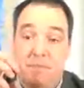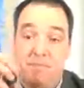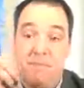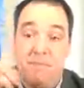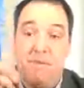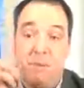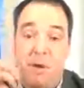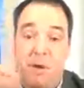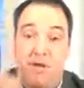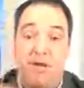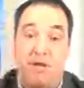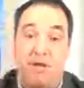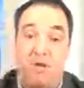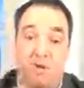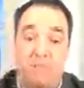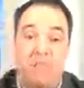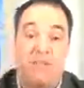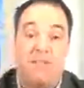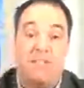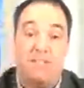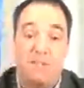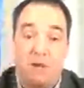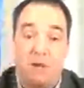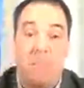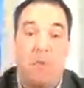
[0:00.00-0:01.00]
be ready to
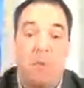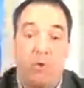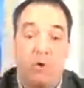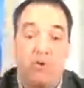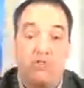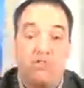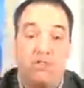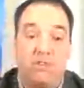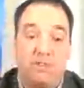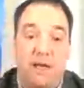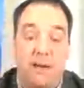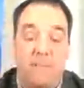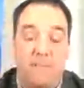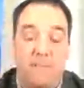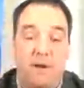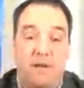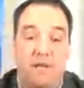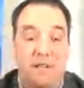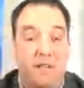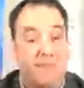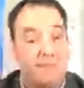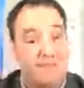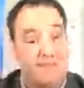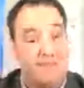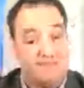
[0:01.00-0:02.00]
invest a portion of that
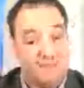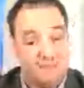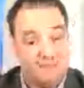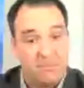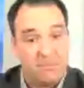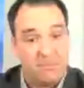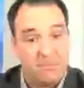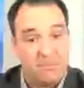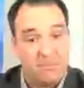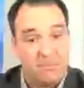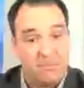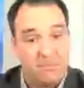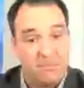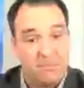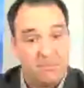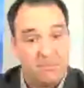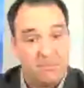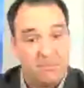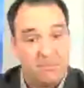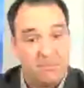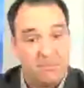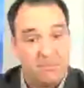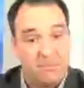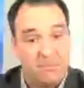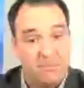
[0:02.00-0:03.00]
money. If this is money that you
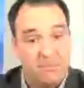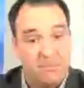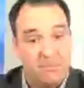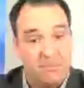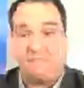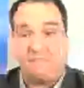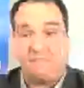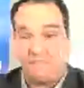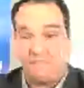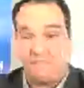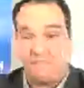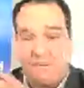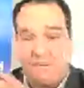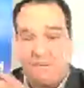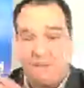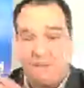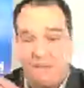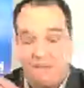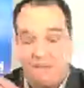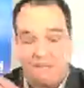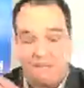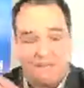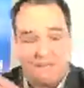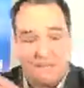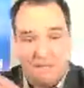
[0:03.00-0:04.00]
don't need, if this is money
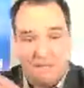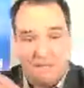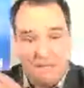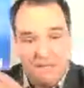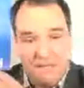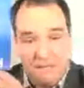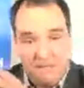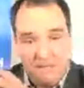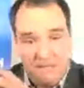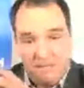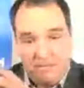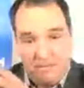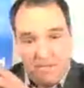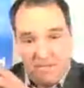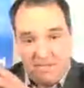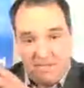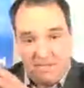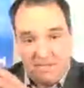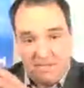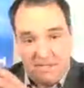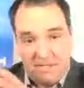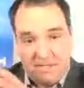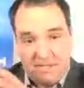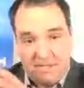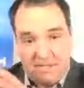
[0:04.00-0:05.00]
that is
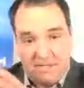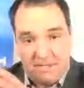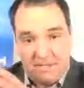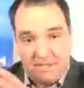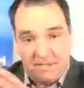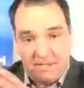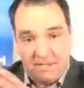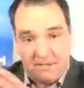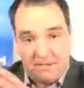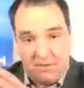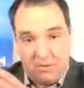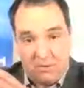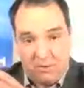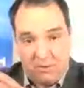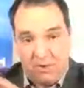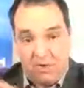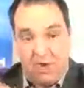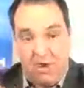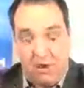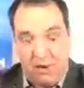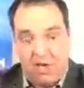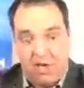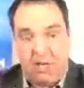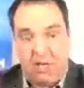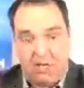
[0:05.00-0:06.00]
you're
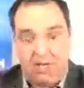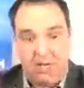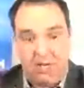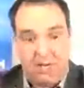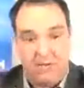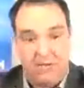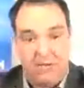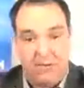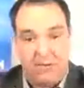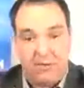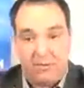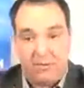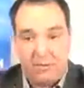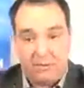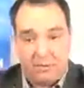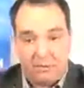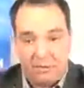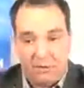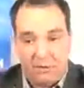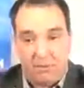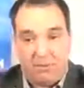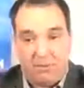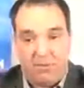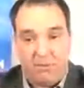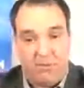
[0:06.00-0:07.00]
not going to need for the
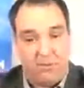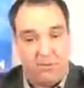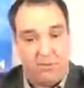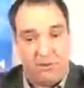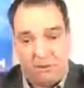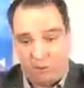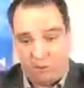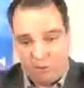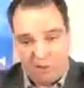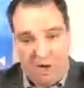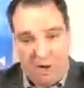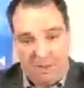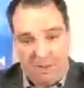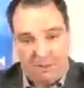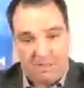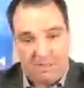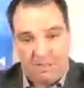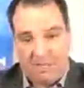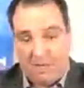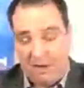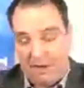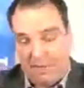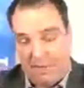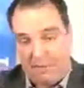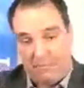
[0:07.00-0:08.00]
foreseeable future, your job
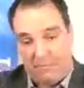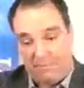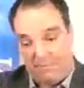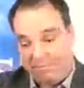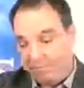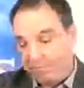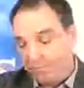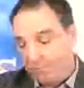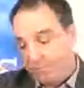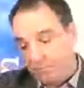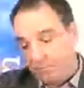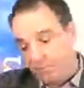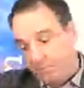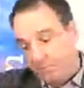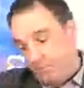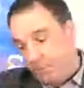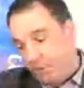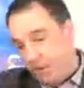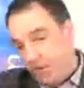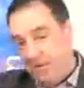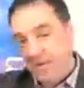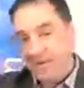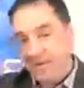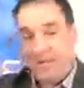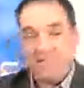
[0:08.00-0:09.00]
is safe,
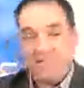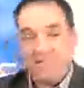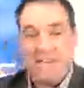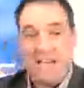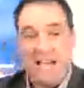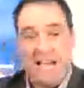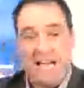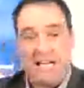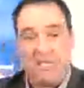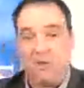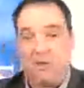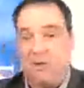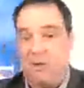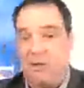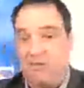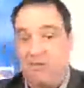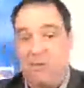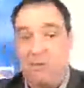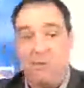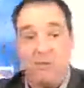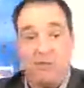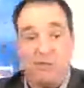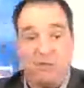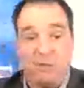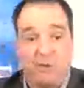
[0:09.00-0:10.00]
and you have cash or you have
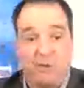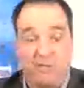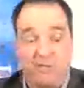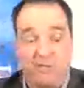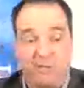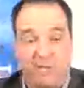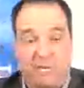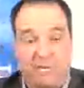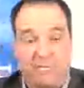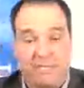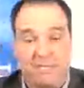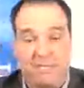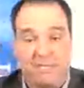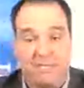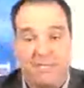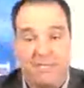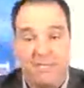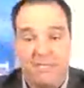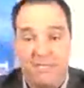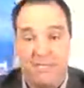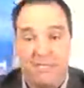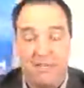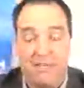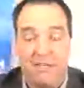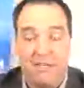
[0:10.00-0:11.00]
a maturing GIC,